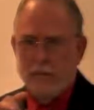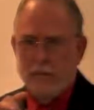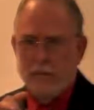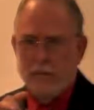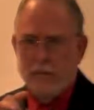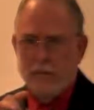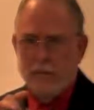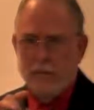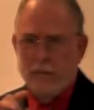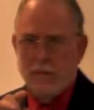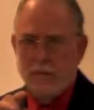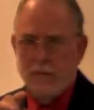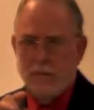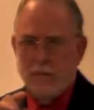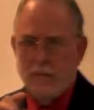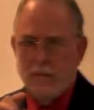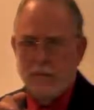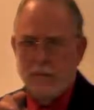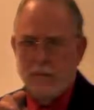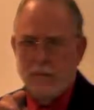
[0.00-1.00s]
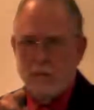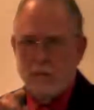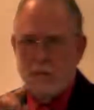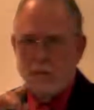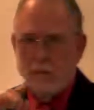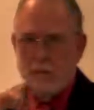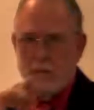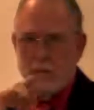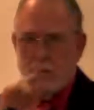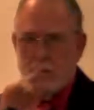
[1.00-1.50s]

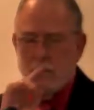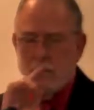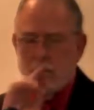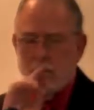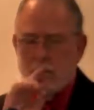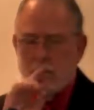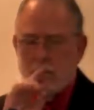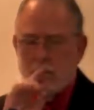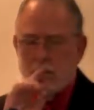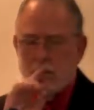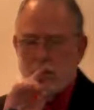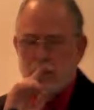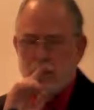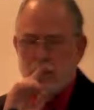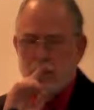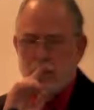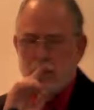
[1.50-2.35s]
Nothing is said.